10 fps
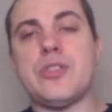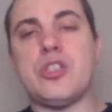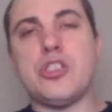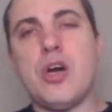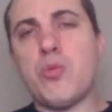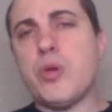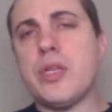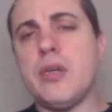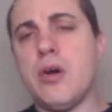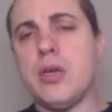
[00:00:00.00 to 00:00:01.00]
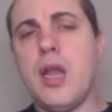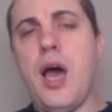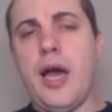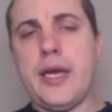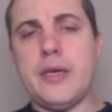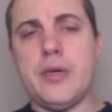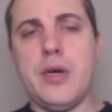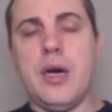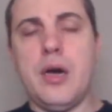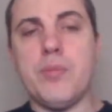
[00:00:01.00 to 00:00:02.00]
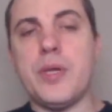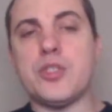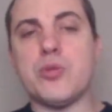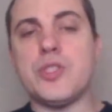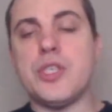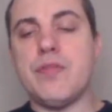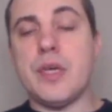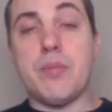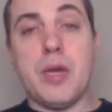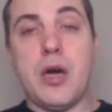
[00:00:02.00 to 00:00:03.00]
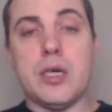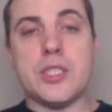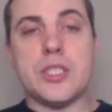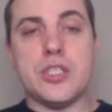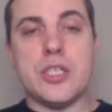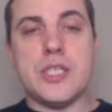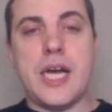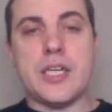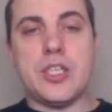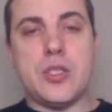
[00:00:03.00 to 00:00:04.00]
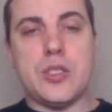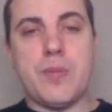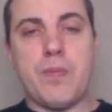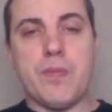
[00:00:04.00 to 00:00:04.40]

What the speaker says: So it's not really online, but it's receiving blocks and transactions.